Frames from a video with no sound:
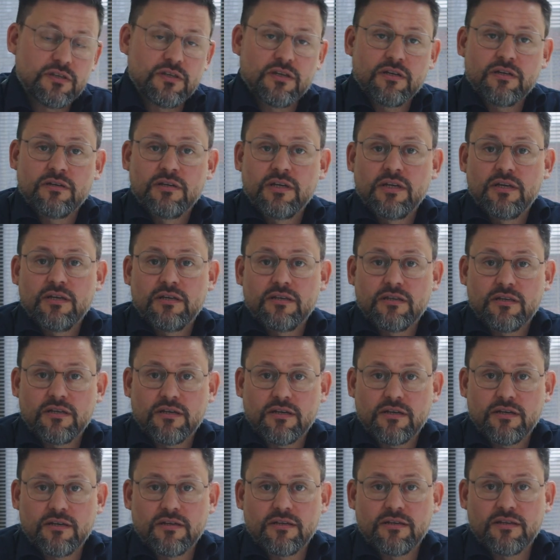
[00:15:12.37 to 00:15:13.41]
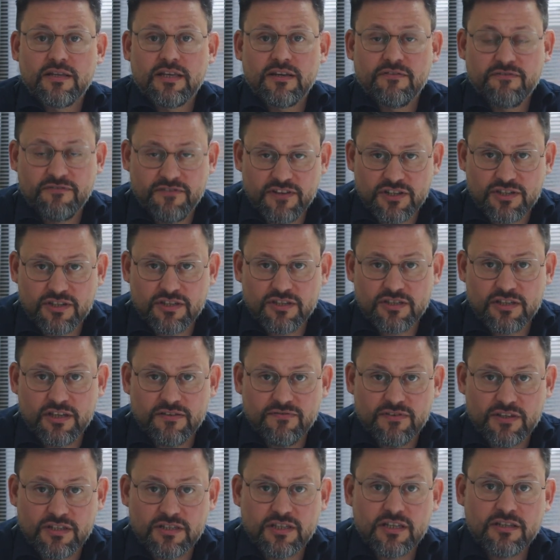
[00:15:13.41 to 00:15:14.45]
the efficiency
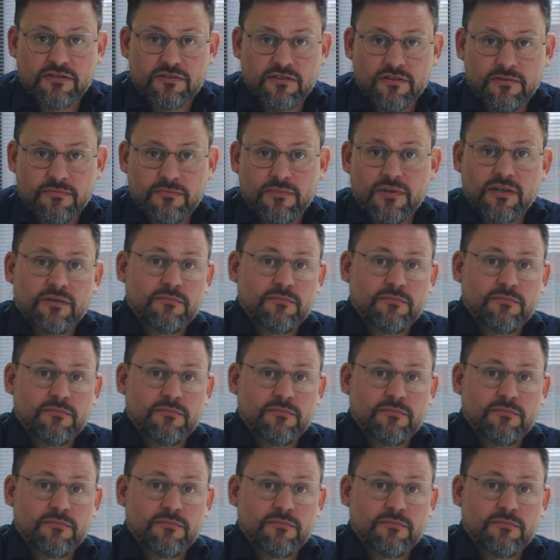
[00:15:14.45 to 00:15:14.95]
of the system,